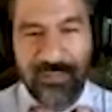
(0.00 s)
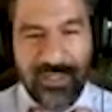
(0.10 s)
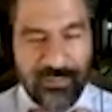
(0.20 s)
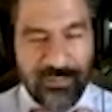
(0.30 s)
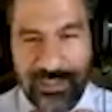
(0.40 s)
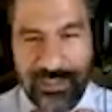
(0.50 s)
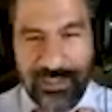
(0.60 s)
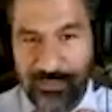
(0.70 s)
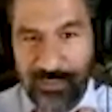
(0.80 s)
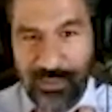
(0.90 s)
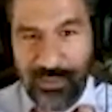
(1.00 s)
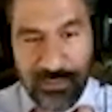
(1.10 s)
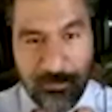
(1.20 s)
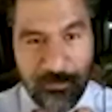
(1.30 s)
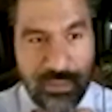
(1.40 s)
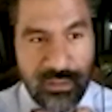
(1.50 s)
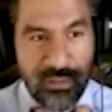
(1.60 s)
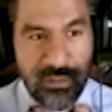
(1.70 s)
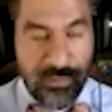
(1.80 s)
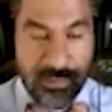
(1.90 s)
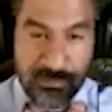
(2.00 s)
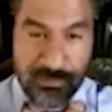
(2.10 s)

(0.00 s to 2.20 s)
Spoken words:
for cloud computing. Well,